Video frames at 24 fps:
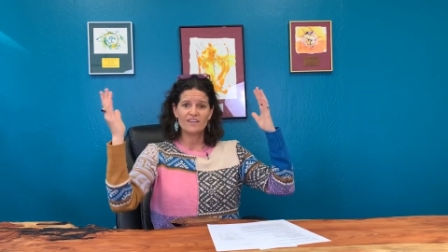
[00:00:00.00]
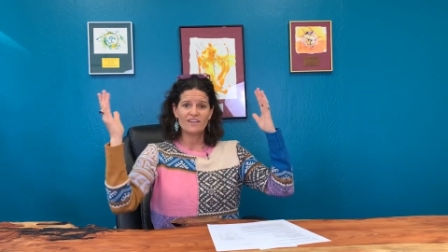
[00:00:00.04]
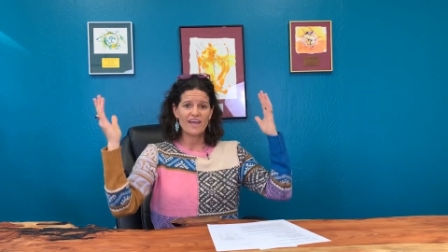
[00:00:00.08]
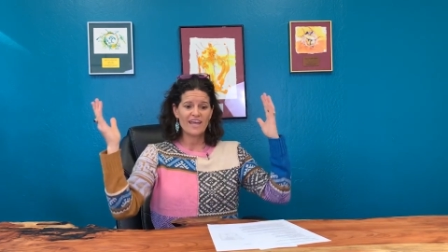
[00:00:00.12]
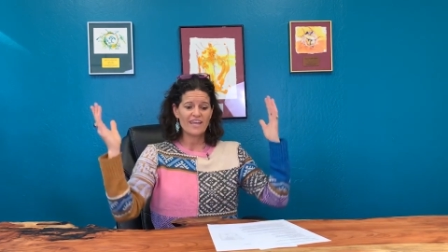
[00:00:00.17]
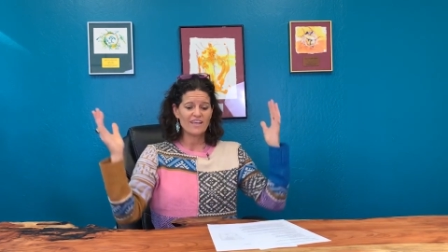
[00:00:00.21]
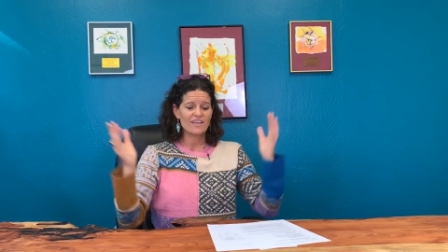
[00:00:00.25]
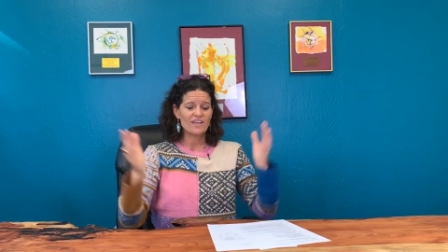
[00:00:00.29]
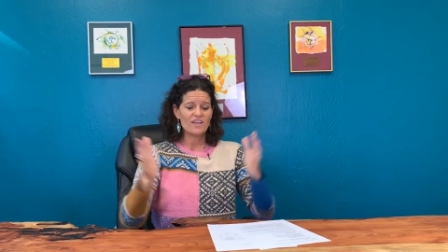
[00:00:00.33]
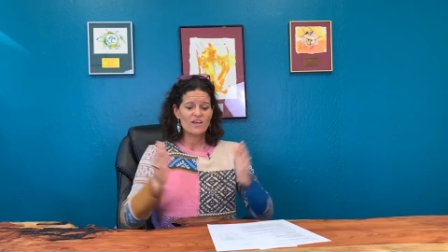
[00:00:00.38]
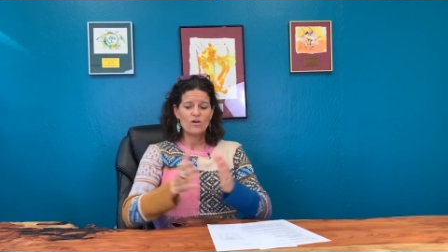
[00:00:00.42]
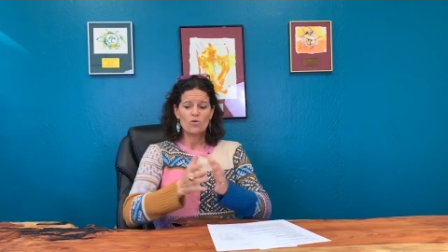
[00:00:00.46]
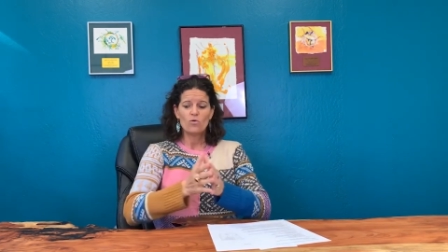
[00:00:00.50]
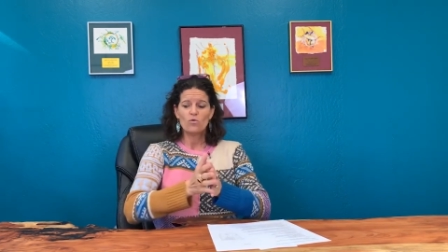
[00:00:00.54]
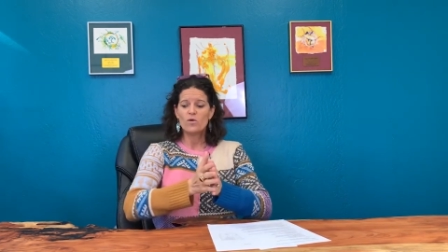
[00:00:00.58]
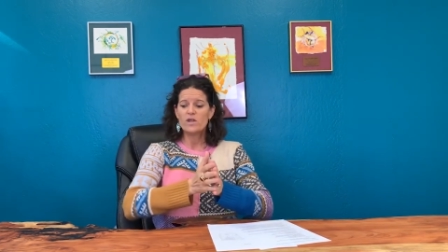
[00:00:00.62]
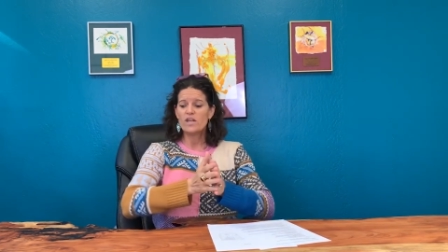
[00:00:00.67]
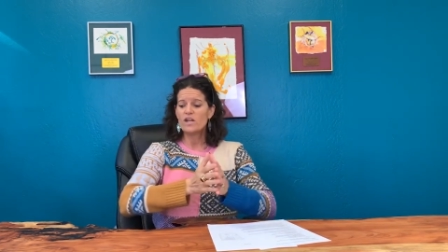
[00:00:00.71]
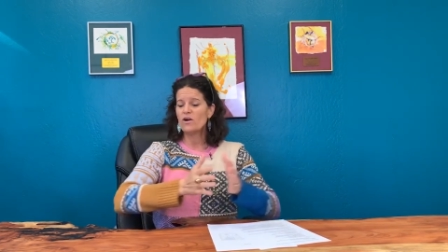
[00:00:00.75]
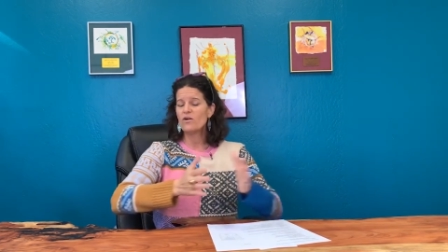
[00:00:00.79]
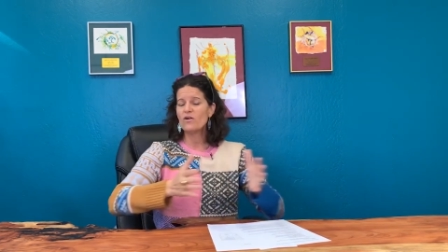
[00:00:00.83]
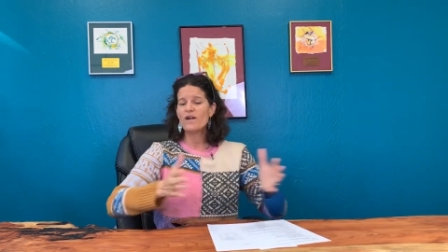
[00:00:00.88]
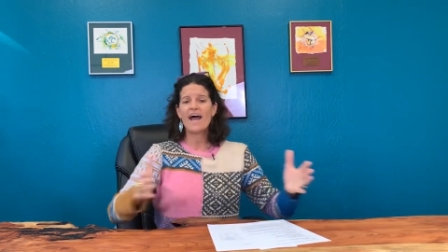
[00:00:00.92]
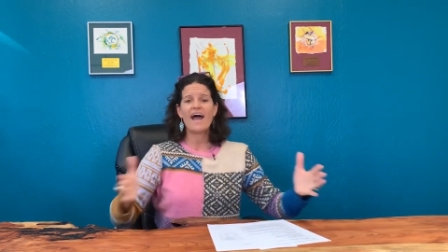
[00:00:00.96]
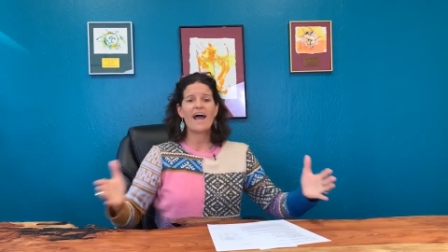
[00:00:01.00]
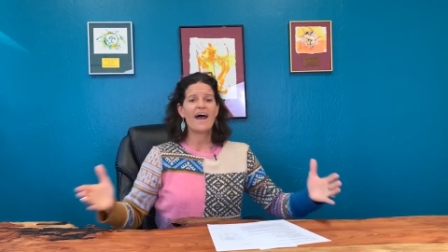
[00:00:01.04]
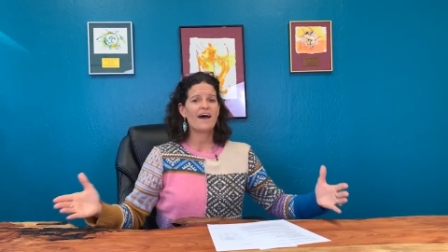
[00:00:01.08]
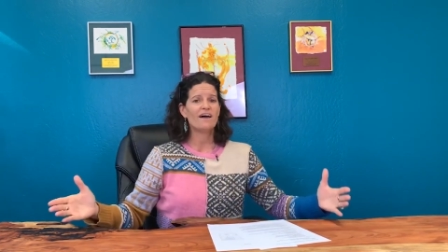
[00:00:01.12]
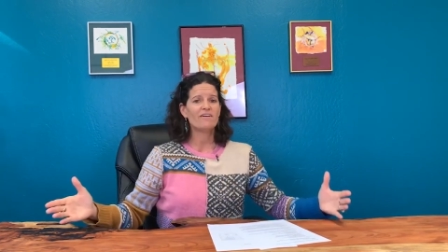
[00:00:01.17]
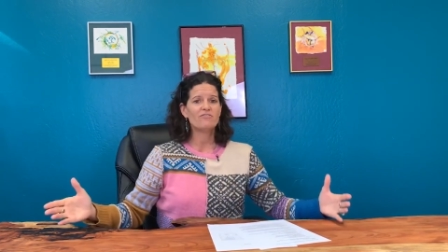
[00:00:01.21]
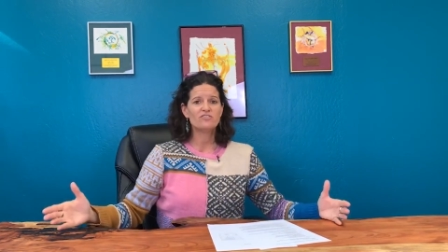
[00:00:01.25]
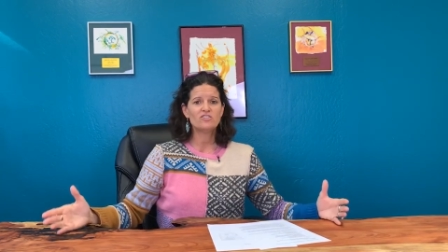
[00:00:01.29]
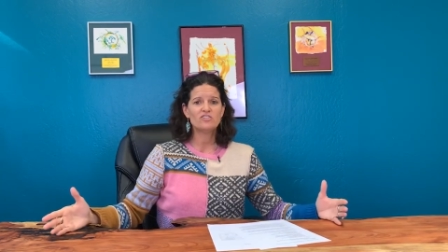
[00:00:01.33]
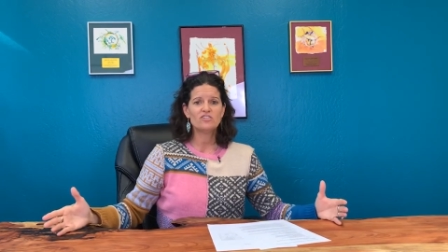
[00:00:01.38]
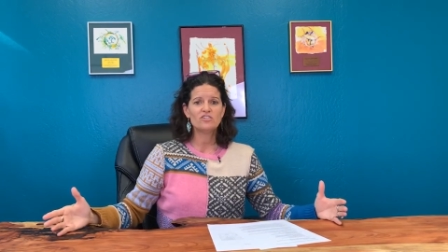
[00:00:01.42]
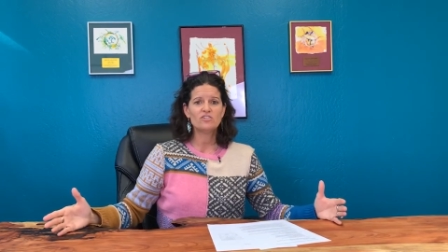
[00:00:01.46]
like we don't
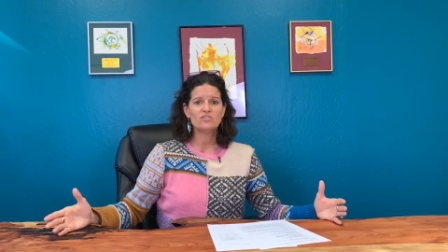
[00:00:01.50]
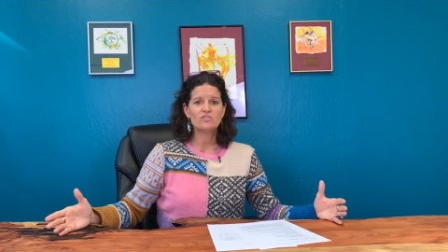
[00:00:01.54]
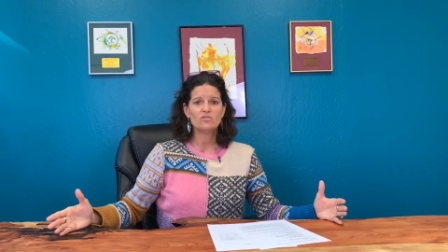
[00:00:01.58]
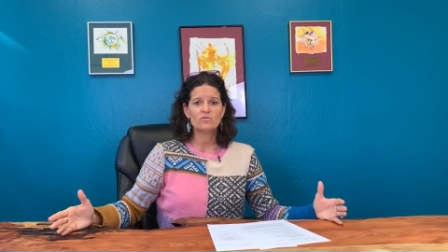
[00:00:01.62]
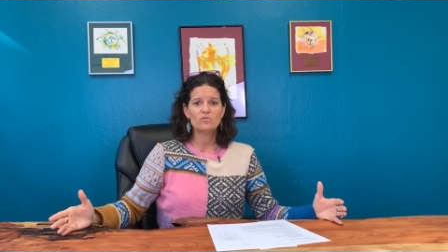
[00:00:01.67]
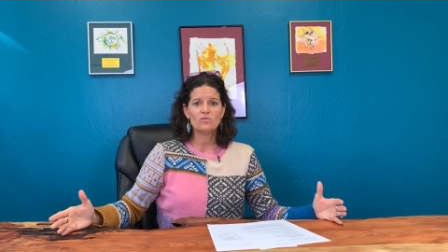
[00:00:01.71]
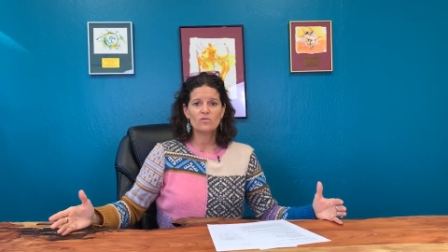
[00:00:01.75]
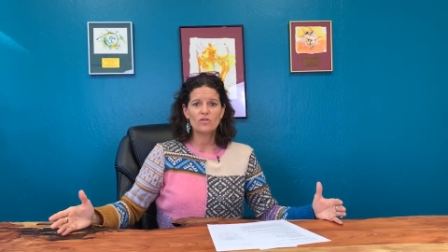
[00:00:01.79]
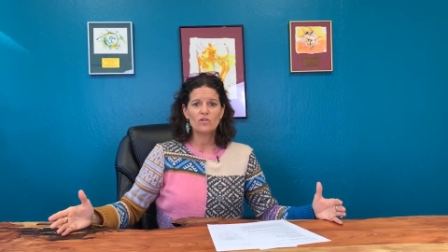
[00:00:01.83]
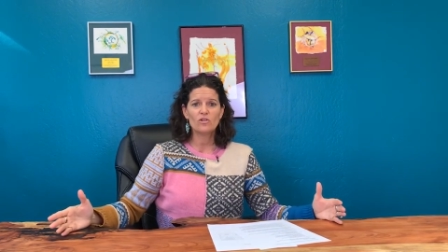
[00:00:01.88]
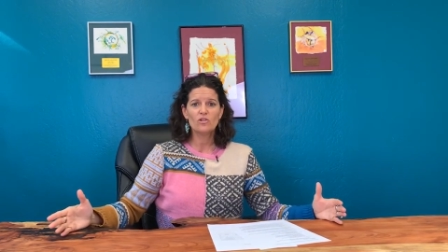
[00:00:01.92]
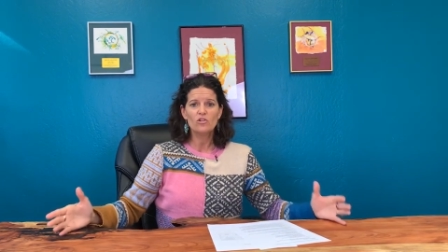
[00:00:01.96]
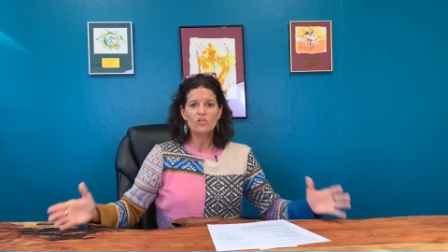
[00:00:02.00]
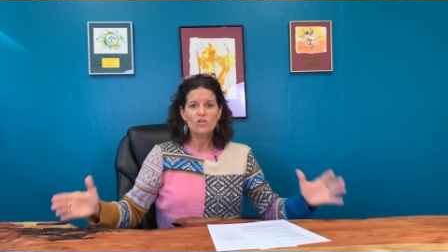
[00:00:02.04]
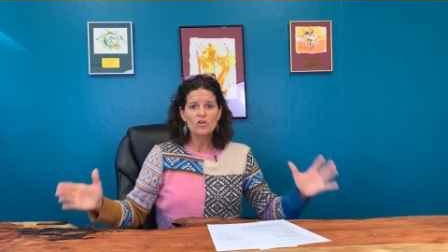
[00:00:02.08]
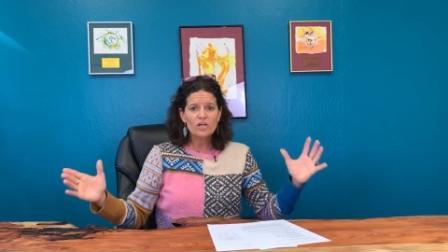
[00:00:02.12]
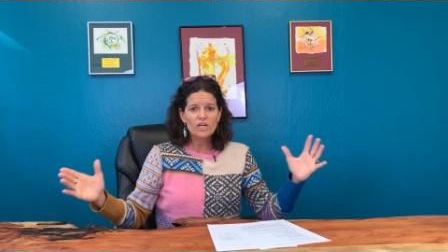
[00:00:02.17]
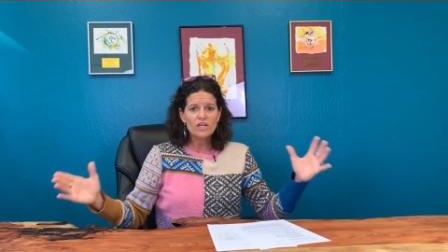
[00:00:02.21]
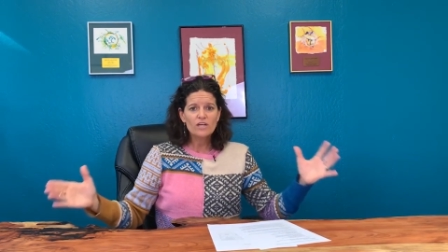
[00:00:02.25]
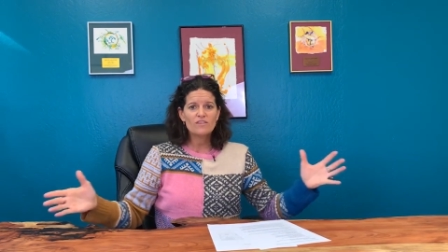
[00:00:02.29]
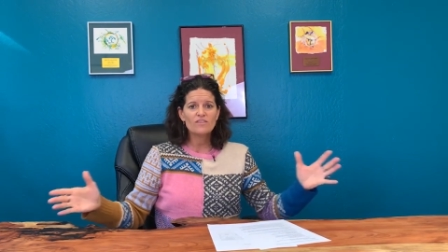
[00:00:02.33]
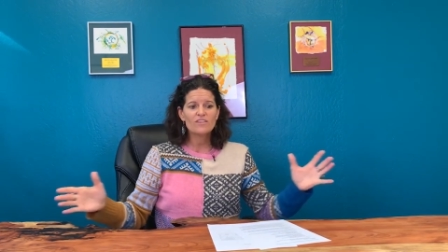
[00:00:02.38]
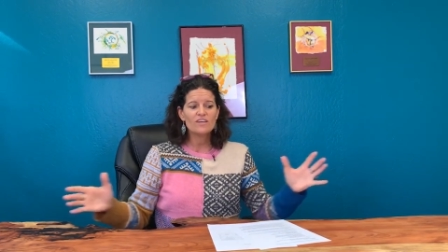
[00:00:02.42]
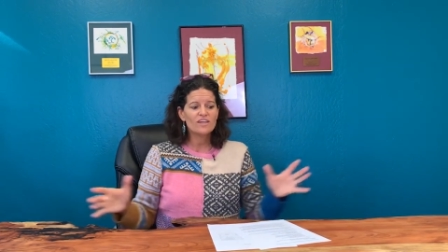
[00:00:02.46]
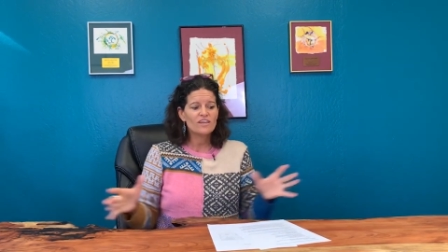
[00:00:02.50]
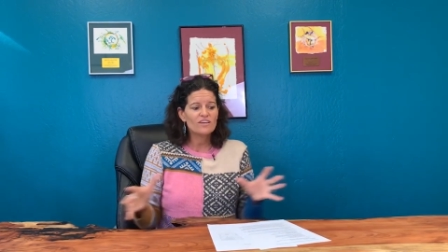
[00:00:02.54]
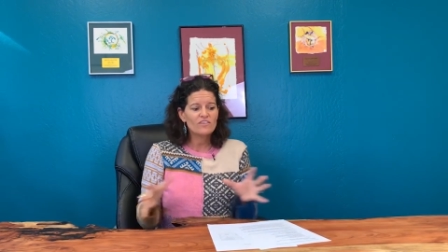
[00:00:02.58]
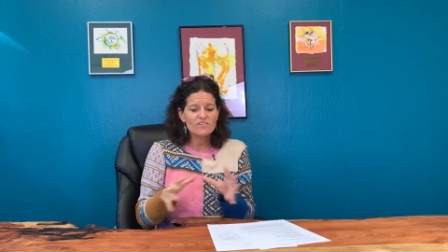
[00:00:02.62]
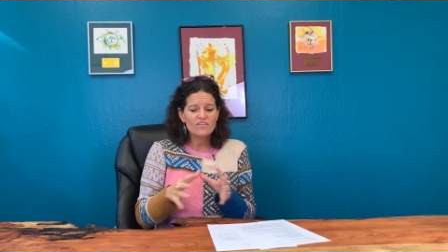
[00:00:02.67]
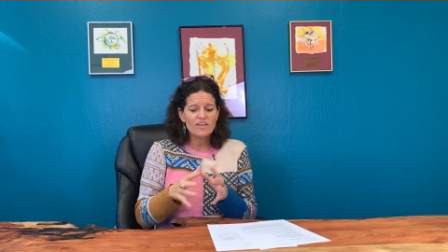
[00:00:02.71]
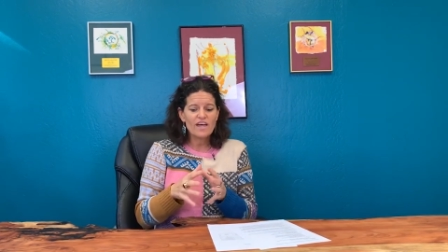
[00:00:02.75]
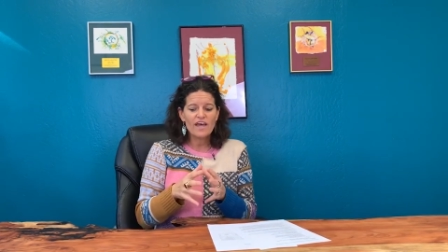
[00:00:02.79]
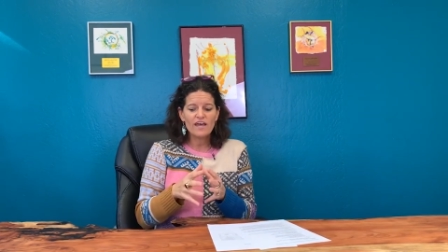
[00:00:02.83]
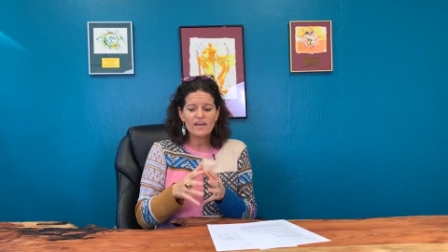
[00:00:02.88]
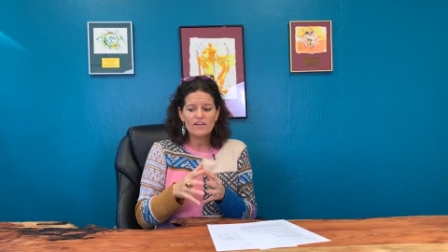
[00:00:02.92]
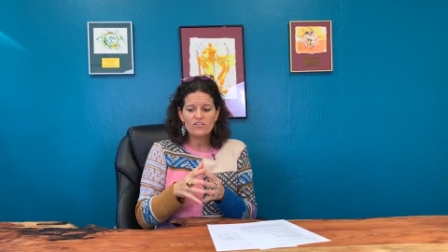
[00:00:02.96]
have to look at this
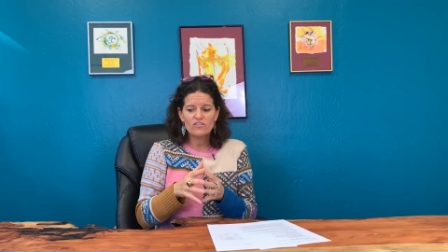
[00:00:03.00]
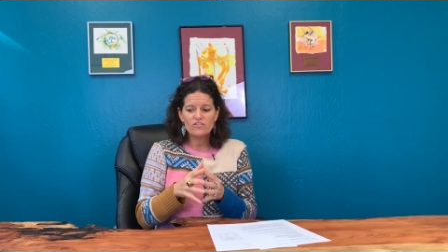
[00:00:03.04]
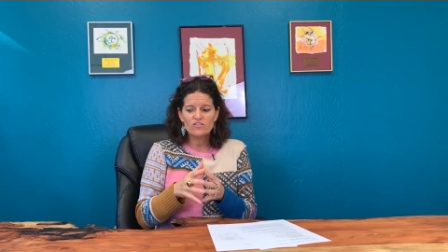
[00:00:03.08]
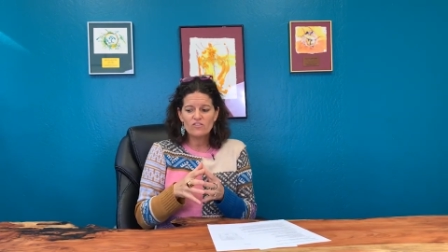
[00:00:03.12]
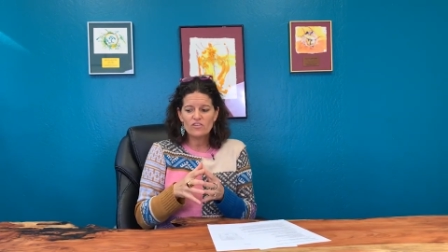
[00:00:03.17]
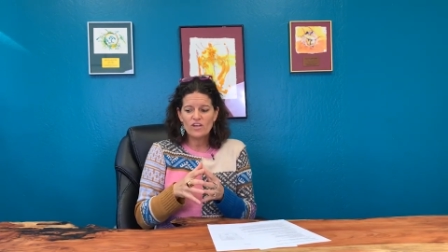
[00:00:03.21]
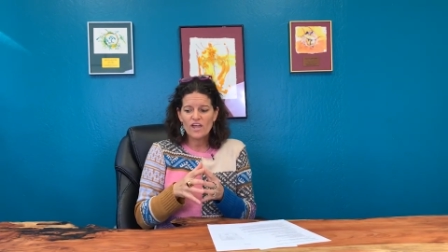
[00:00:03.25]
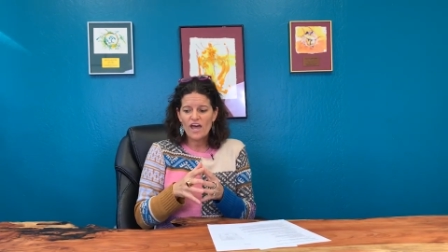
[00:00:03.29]
as,